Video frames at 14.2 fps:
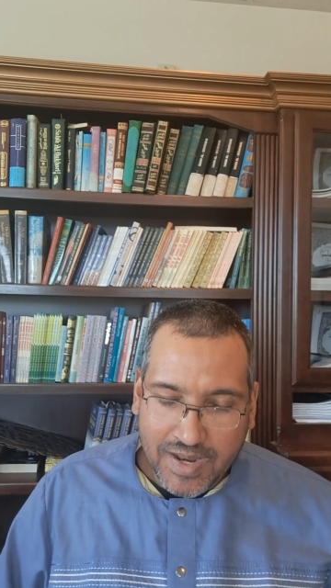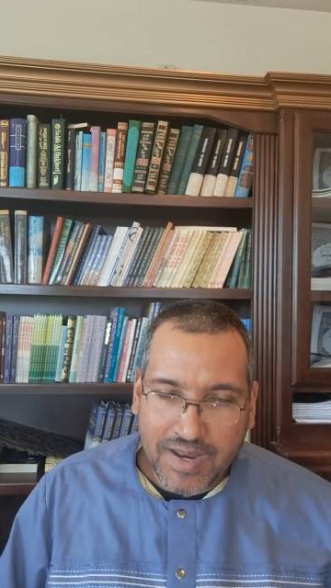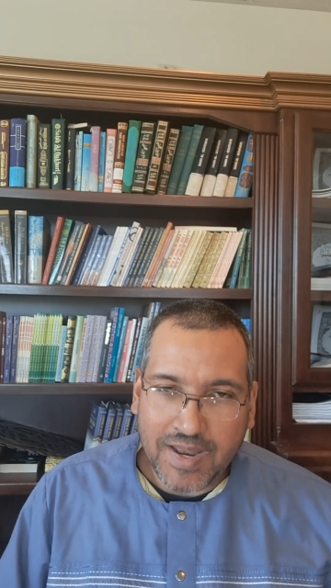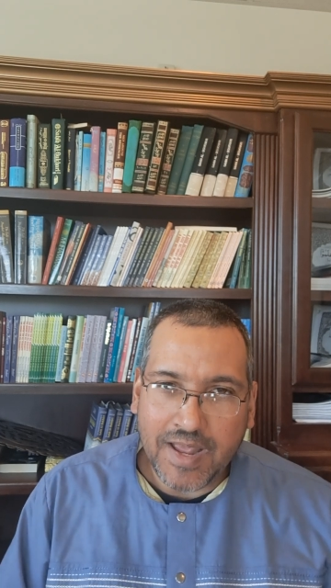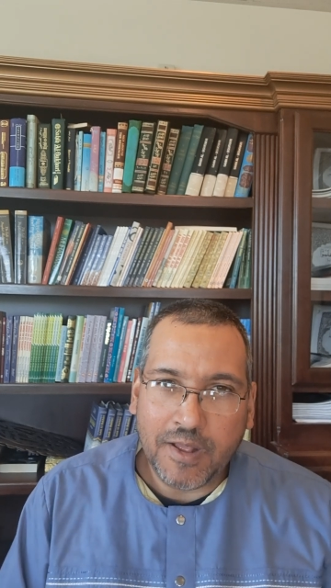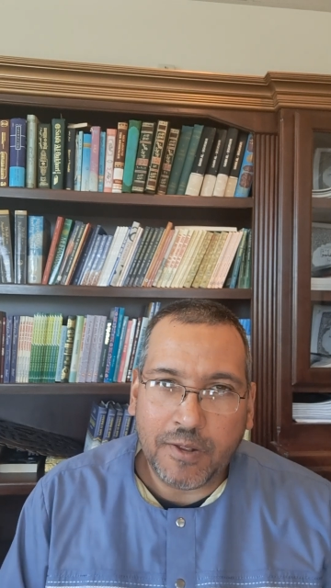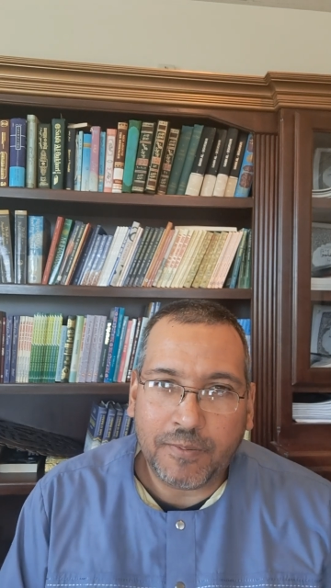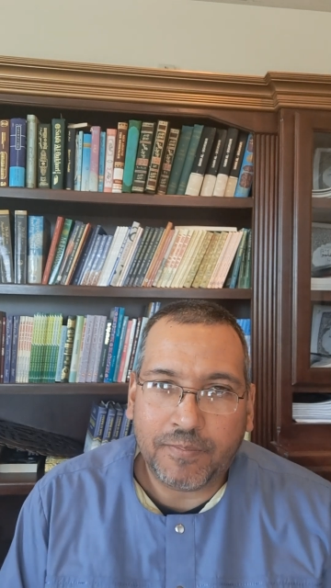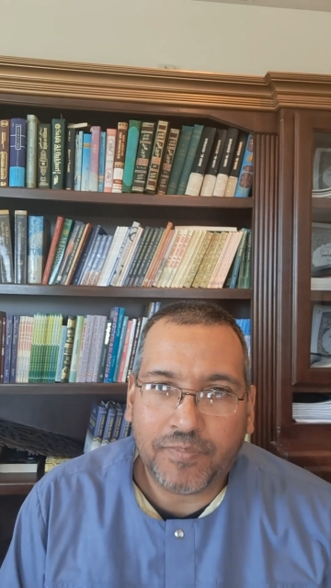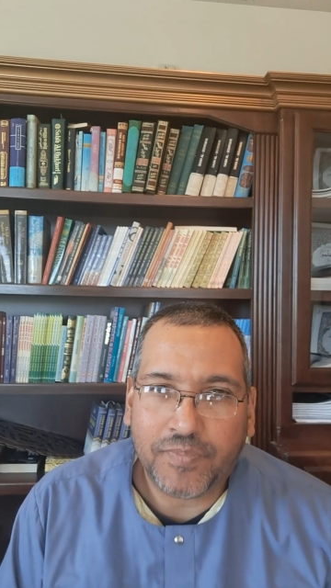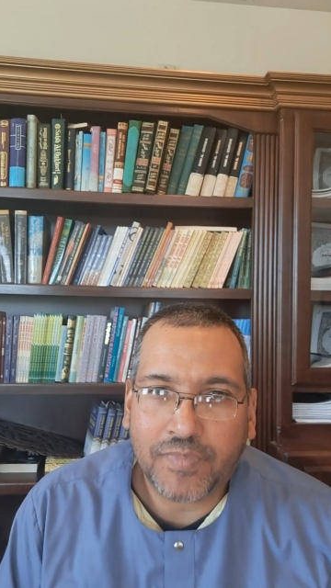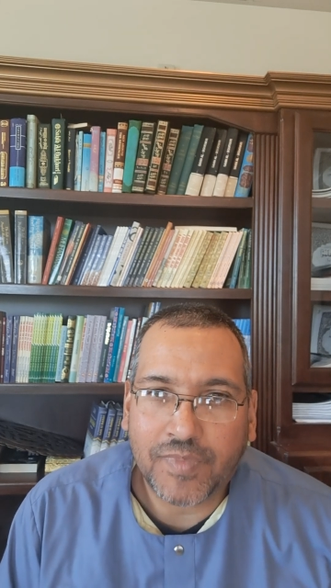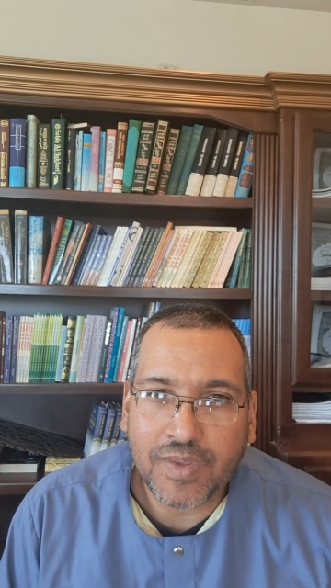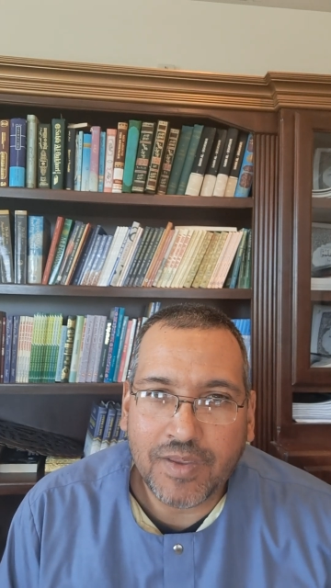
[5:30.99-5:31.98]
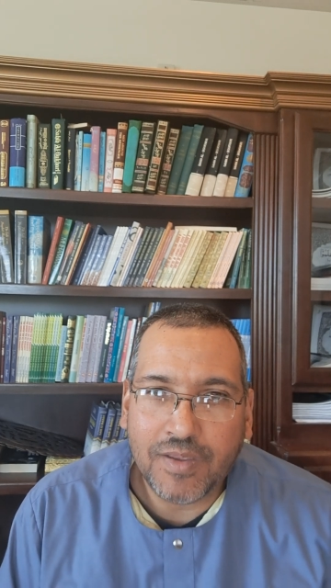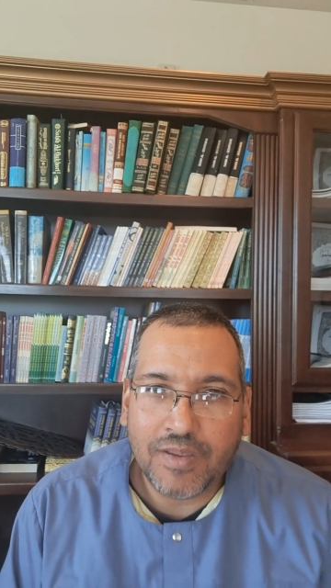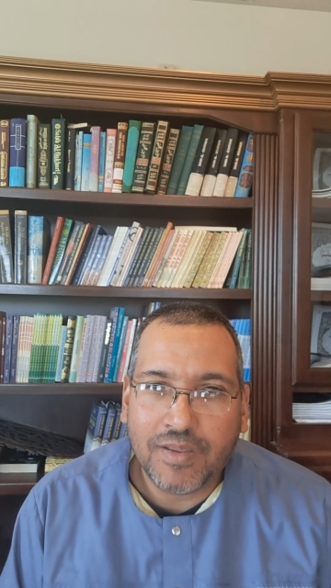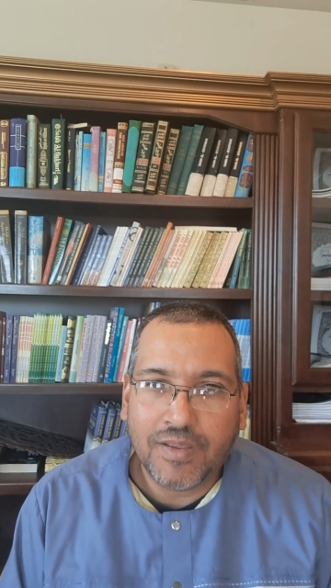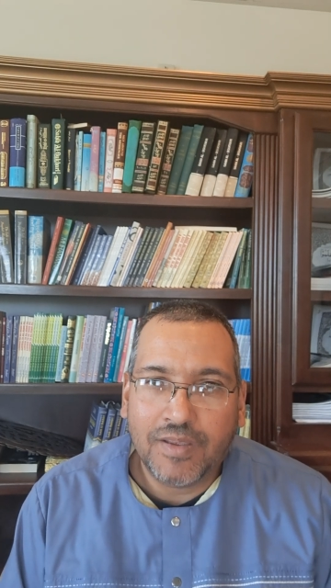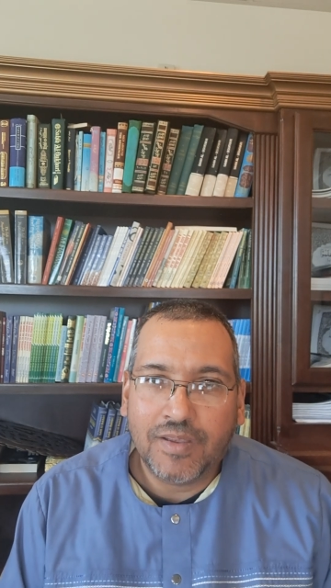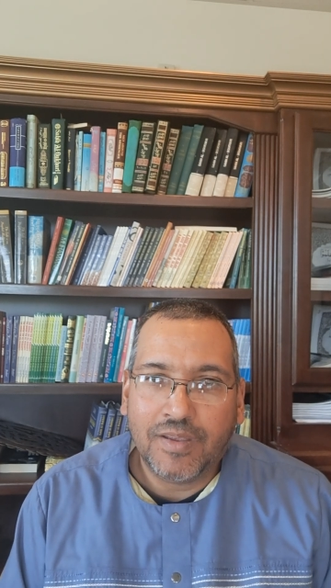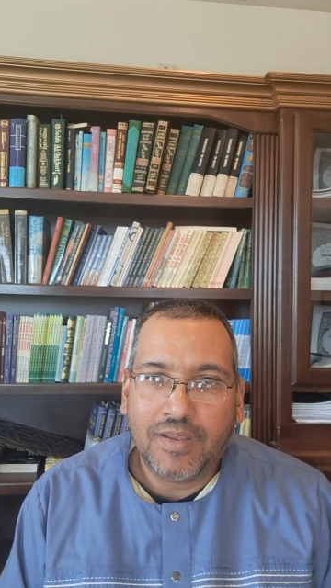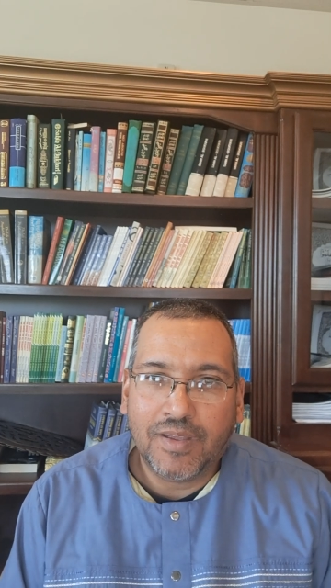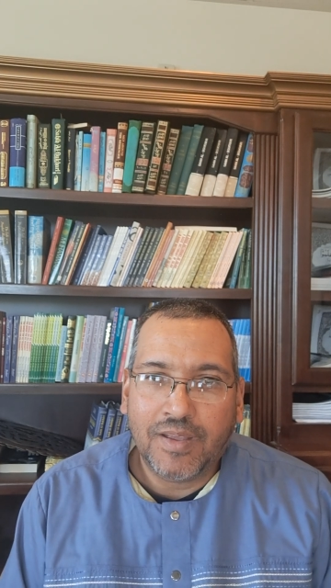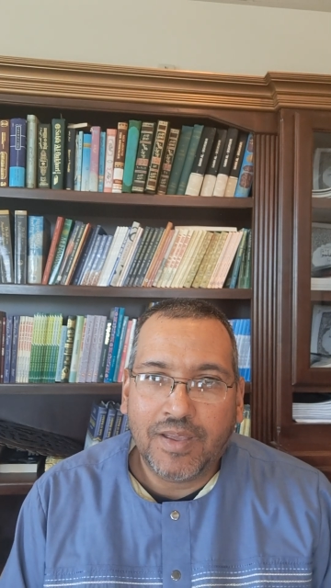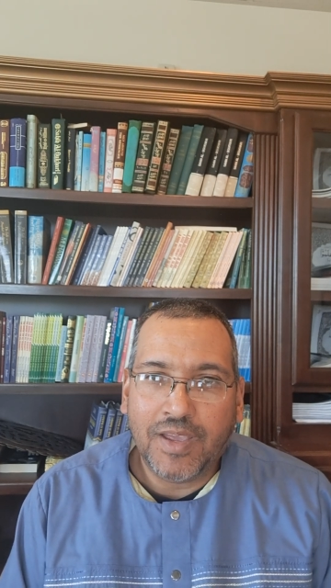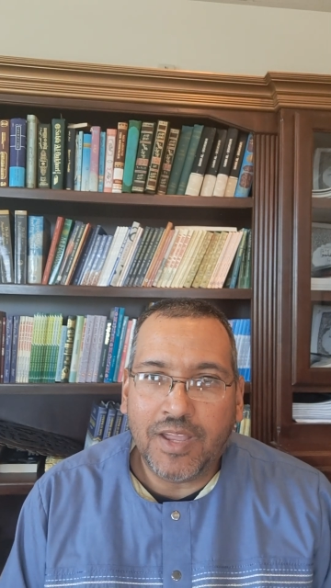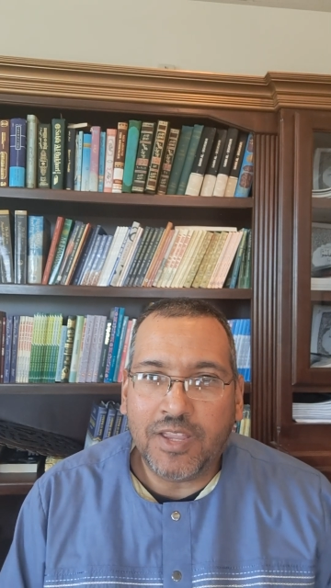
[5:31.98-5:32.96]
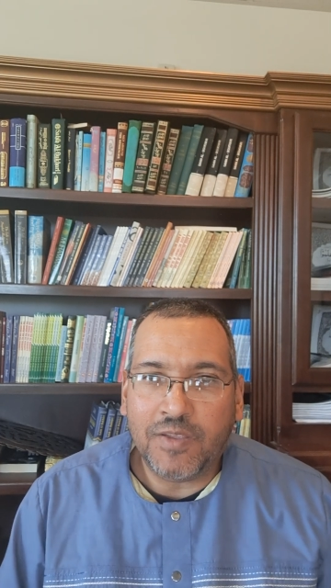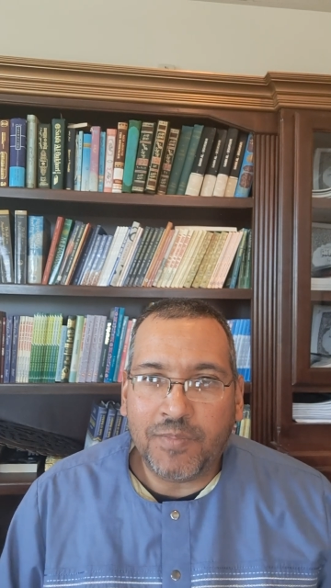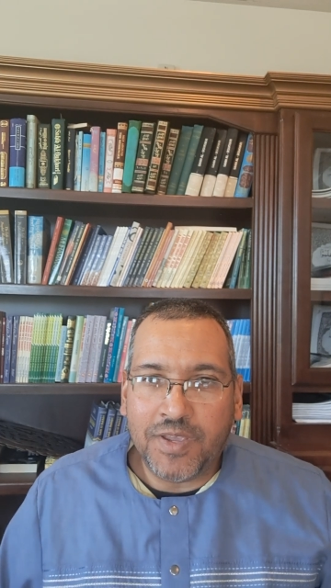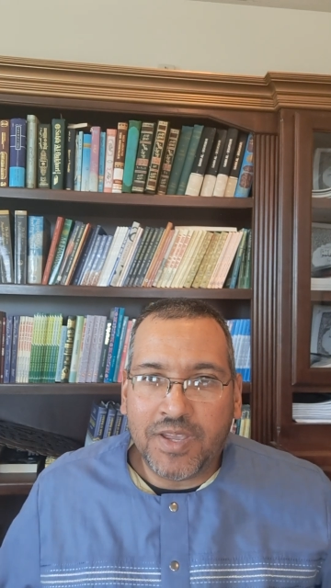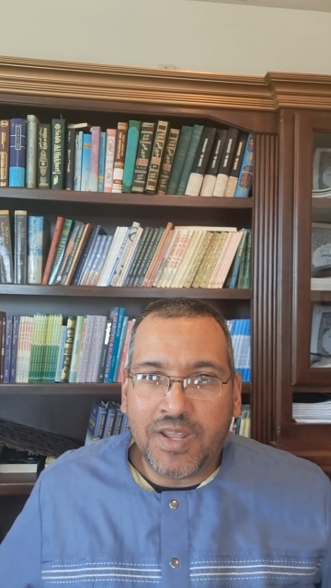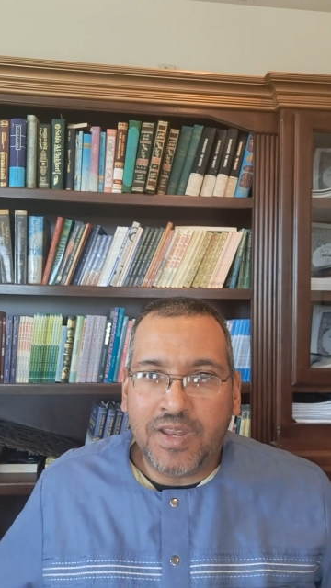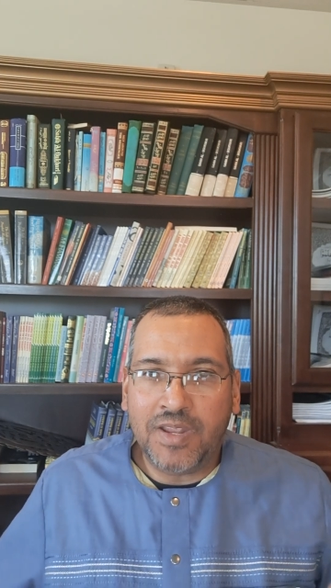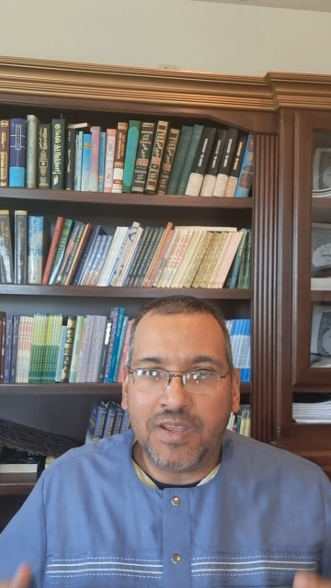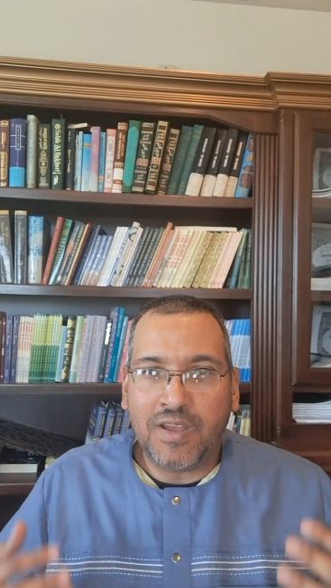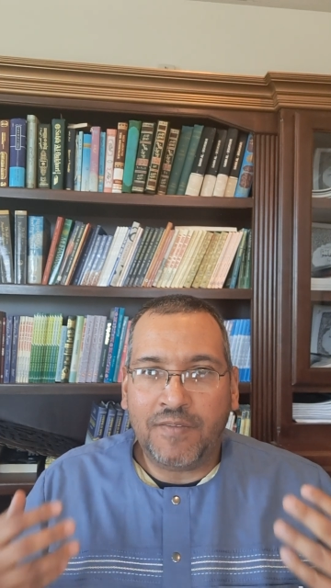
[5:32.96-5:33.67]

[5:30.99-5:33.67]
Now, in the beginning